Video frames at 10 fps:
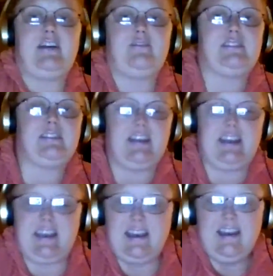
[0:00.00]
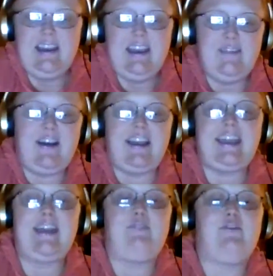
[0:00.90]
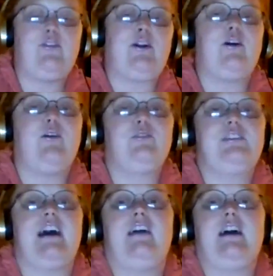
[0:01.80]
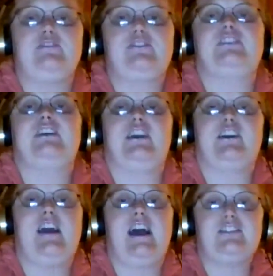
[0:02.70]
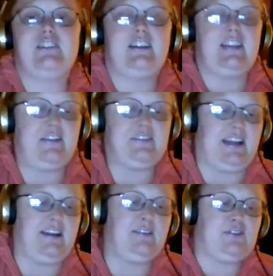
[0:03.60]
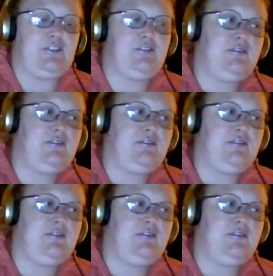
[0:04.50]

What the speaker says: I was like, if I can't afford a hotel, I was just gonna crash on Dave's couch.